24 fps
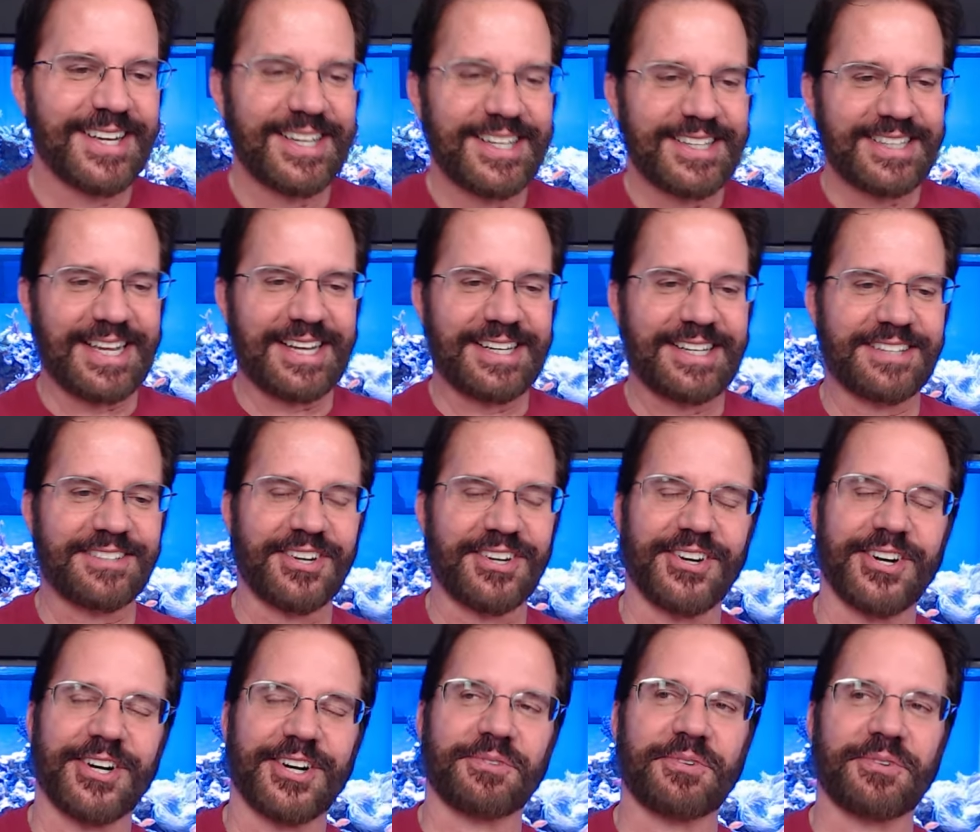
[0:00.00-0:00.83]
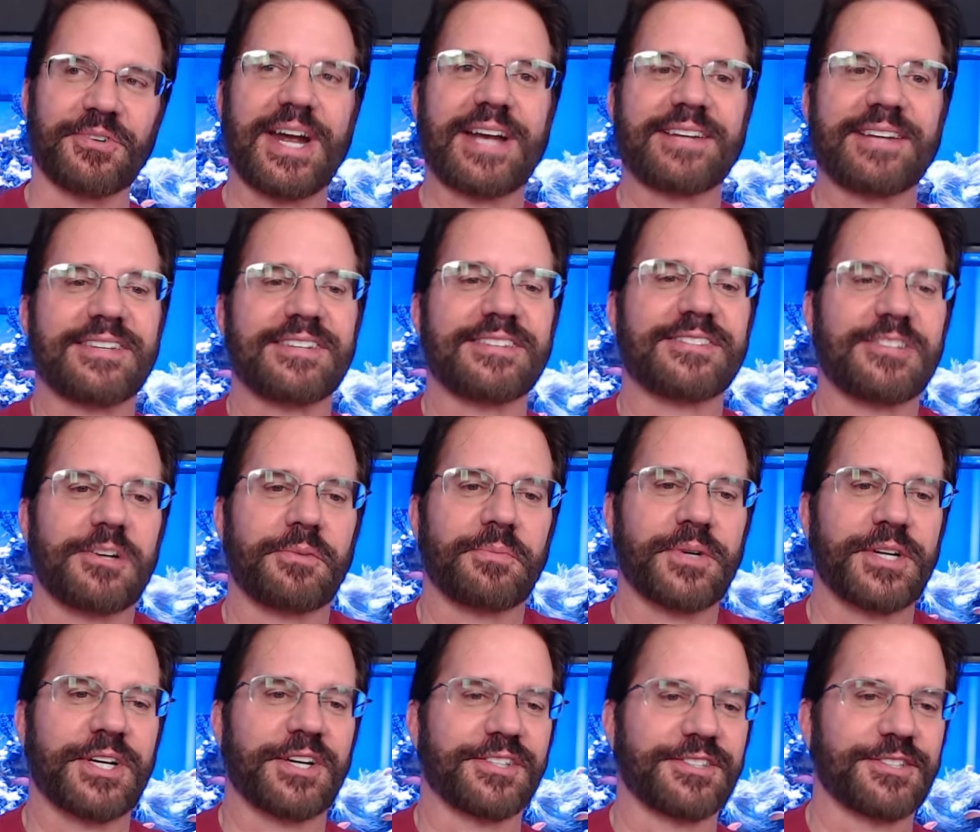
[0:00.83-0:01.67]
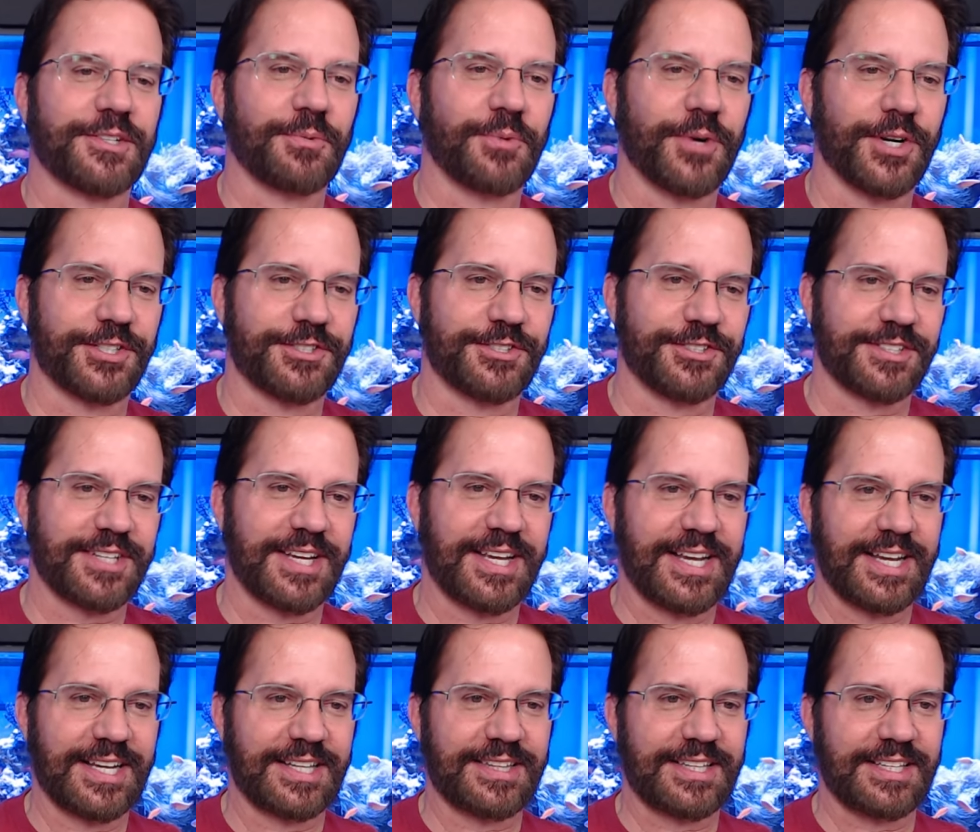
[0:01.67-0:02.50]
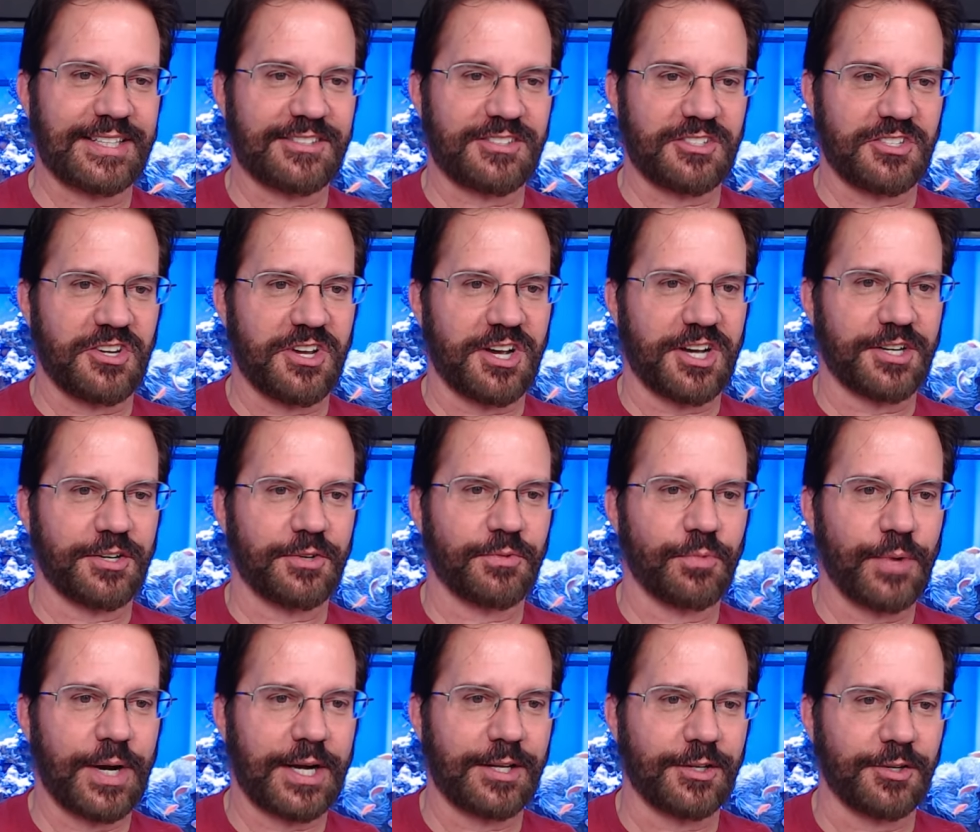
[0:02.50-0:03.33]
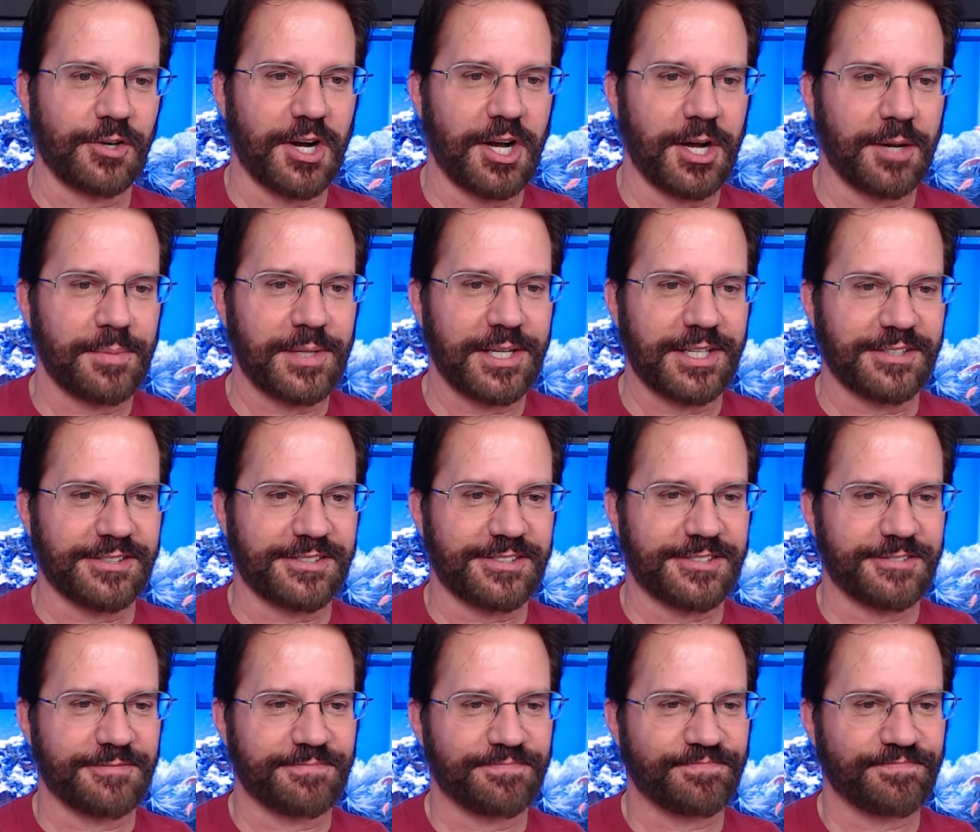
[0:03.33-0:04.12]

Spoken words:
That is hard when you're asking someone else to watch your tank that's not a regular hobbyist.